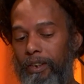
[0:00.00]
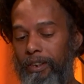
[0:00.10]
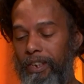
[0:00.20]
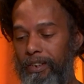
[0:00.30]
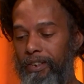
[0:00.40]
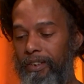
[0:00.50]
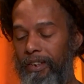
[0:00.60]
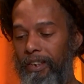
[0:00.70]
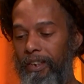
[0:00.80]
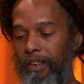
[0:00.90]
this
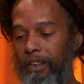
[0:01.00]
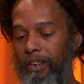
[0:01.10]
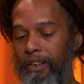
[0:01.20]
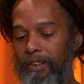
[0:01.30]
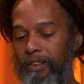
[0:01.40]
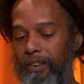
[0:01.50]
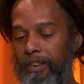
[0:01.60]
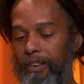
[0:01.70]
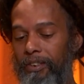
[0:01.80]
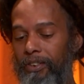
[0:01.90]
is
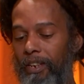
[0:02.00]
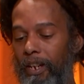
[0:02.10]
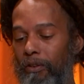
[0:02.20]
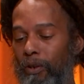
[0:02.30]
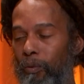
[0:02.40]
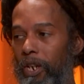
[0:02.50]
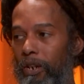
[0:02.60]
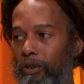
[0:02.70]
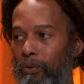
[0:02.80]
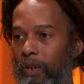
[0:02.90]
the scenario where
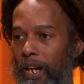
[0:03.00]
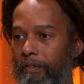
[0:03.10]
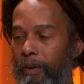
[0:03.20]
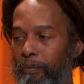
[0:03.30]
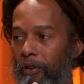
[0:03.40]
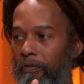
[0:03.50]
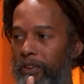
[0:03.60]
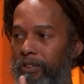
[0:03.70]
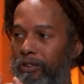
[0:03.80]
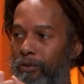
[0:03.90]
you have a perfect
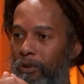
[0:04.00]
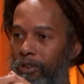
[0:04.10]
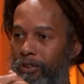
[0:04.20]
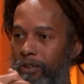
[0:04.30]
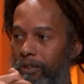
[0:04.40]
situation